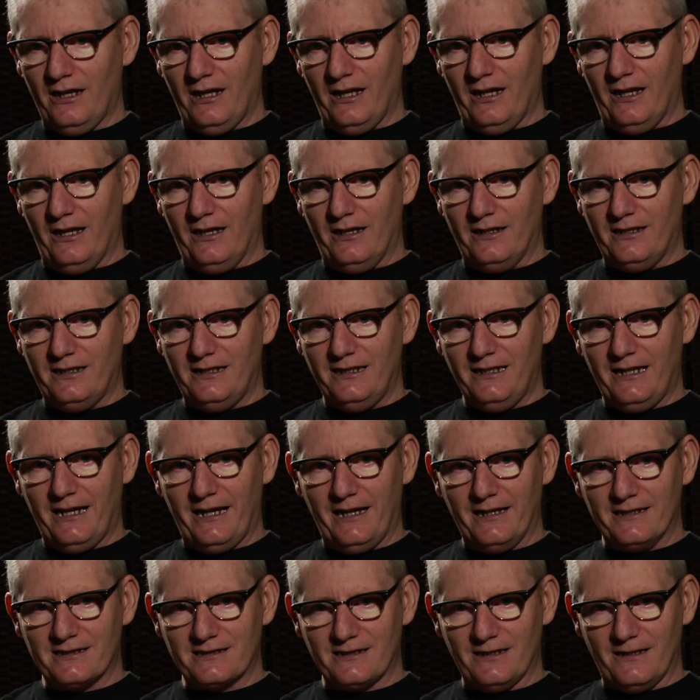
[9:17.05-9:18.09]
And he
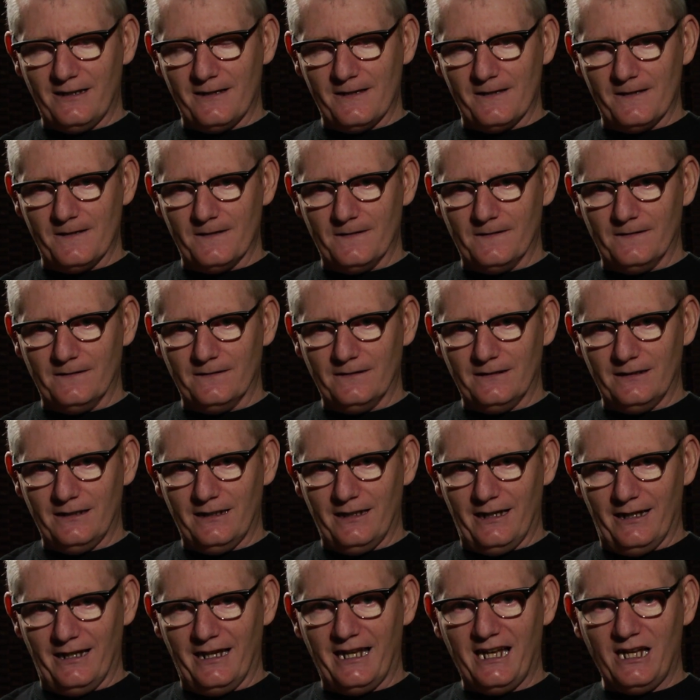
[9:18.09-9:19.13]
has a
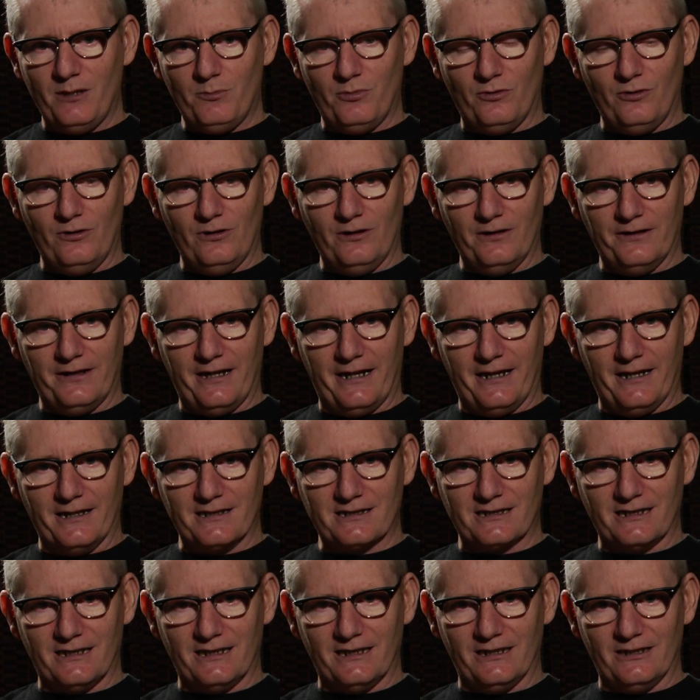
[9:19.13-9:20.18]
label that
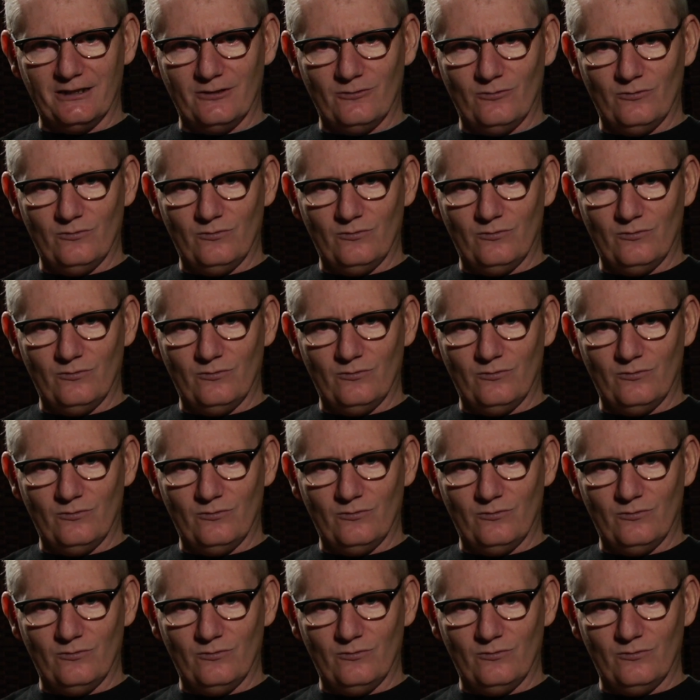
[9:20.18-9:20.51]
is I